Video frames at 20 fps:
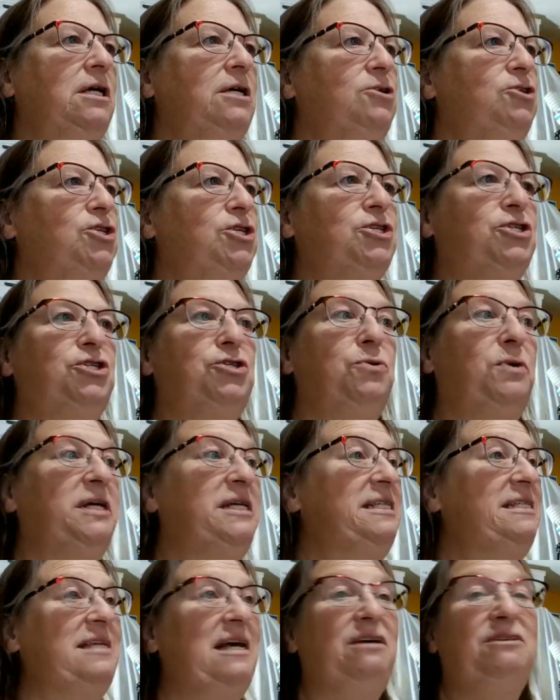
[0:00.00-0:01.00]
just doing
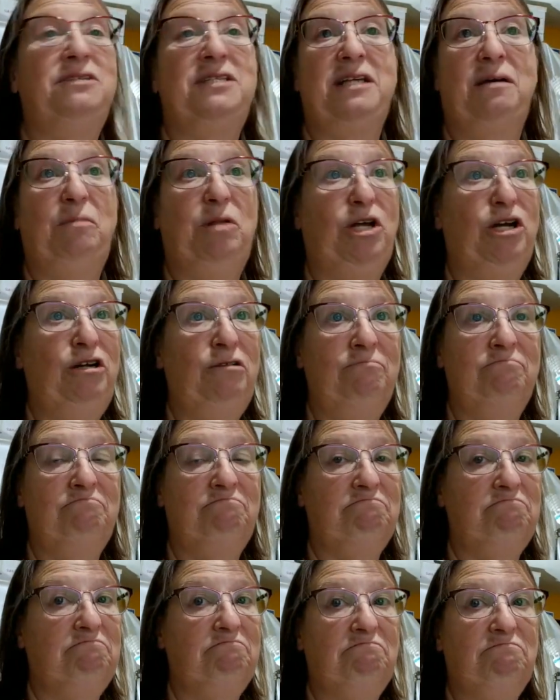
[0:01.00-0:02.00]
sell similar,
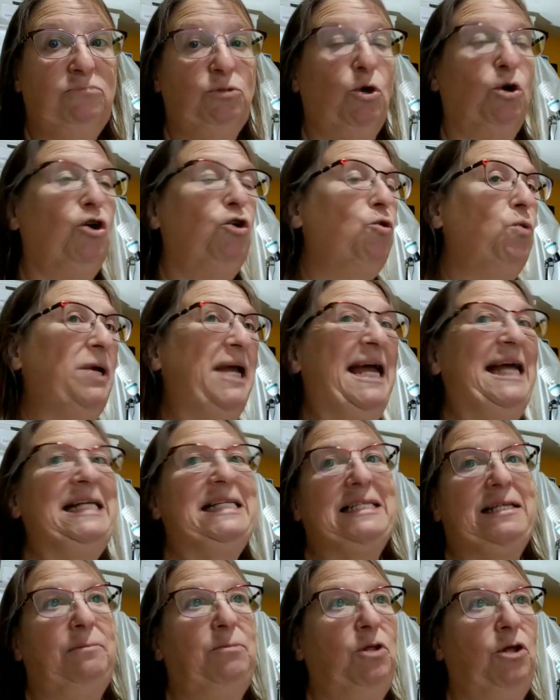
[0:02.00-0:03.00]
or create
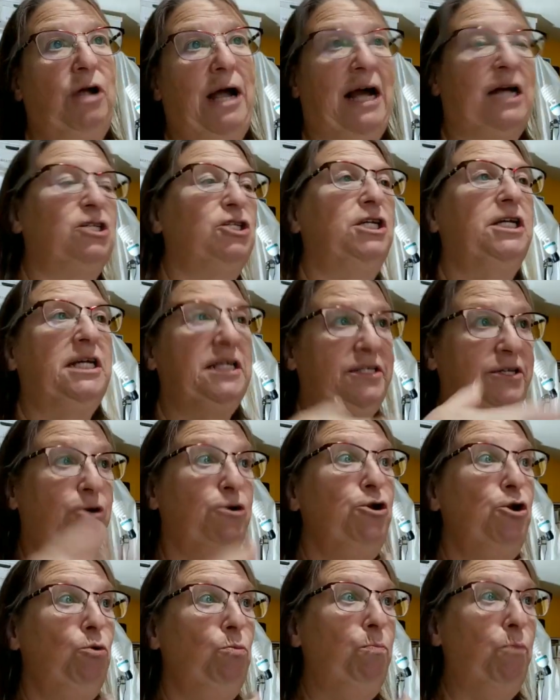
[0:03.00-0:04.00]
similar actually, because they're
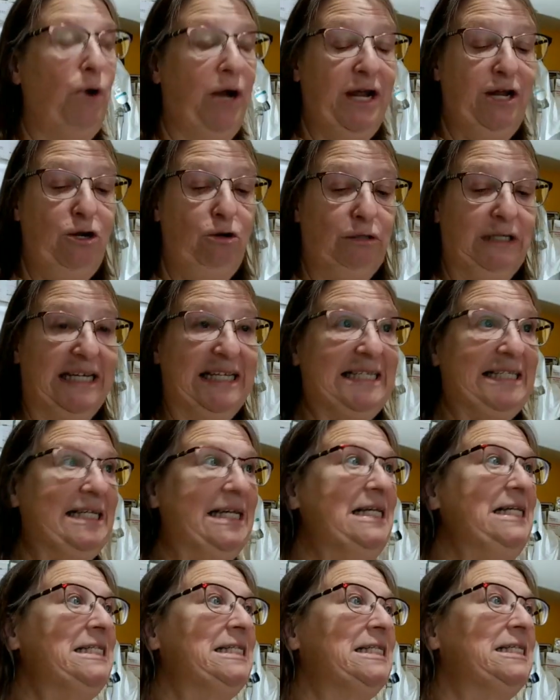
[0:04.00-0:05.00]
brand new
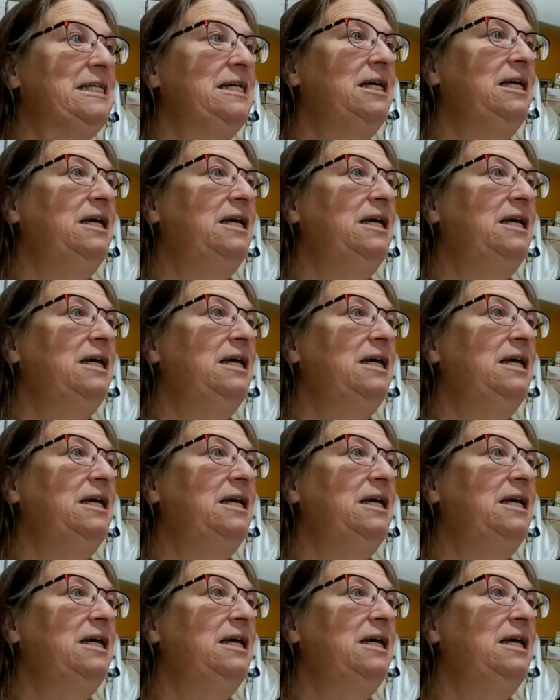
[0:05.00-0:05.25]
listings.